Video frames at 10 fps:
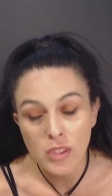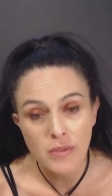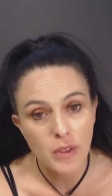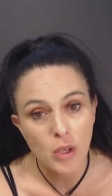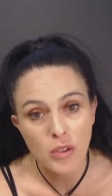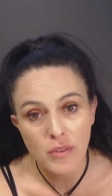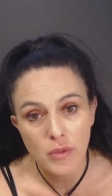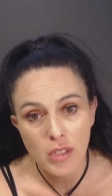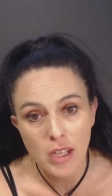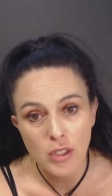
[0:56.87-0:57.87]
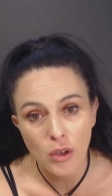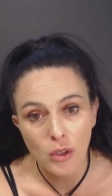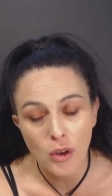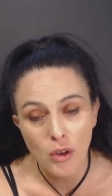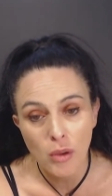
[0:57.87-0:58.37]
For those of you that don't
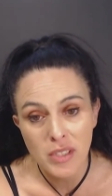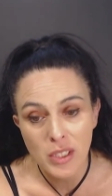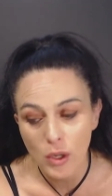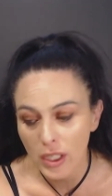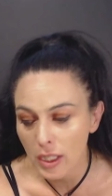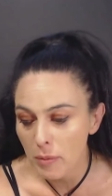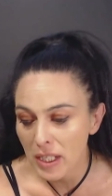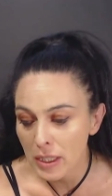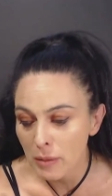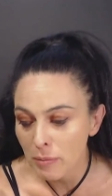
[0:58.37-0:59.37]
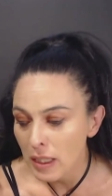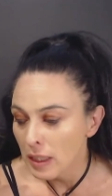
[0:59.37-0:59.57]
know, I'm a psychic medium.